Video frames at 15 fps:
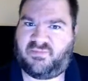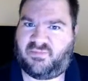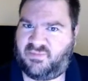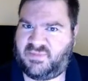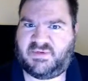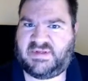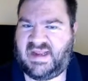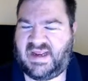
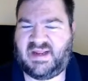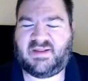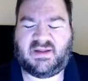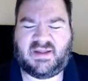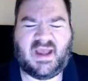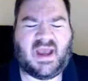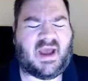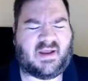say
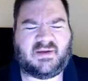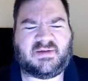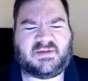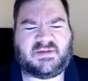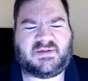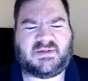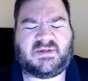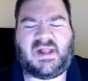that, yeah,
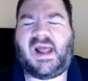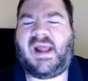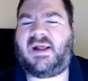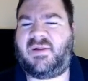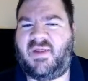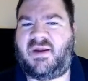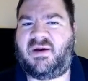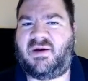this is
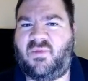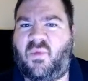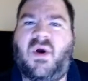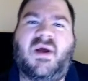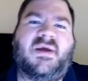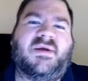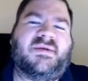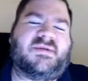likely that it
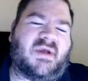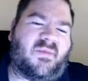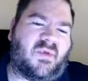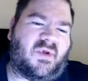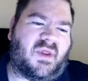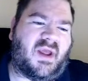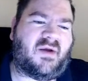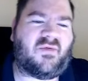was. Some
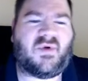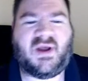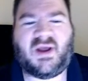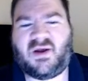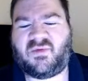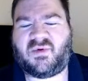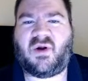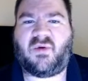are like,
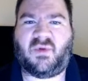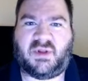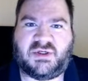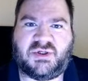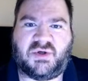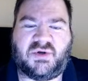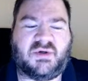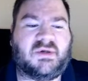well, we're not really
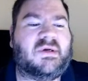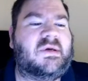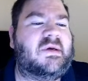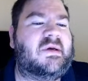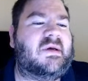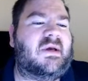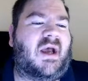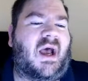sure.
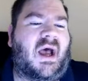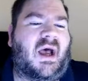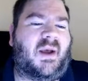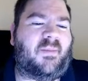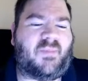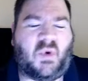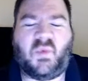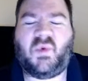
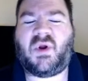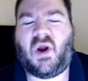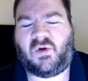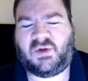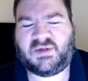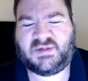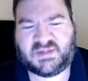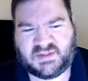But
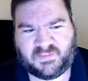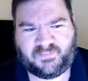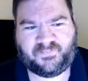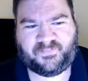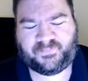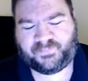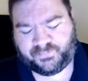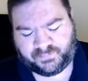regardless,
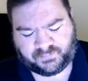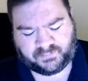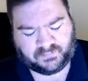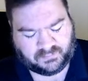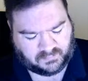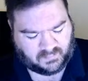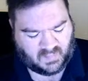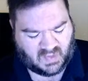
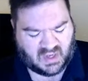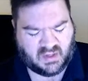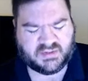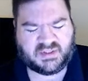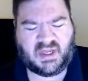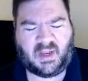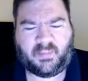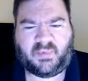there's
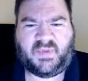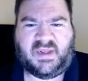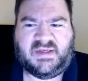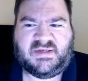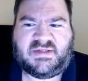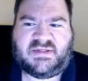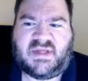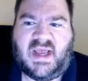a couple
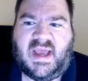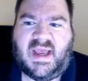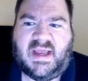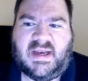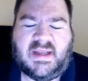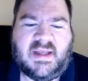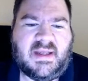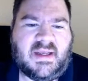things
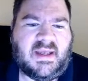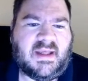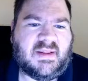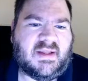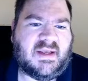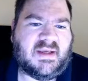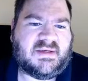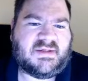said
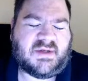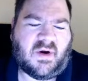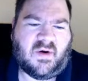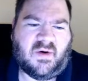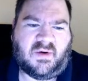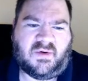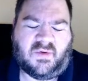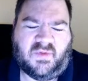in this
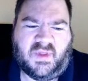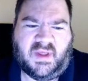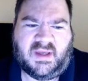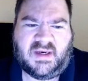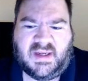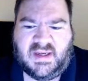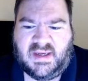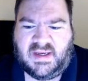article that
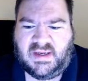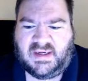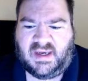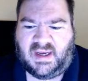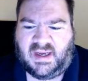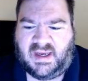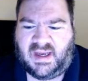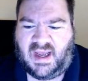
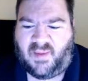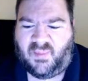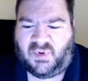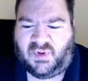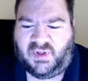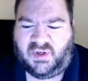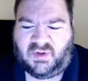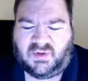I'm a
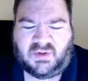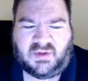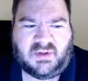little...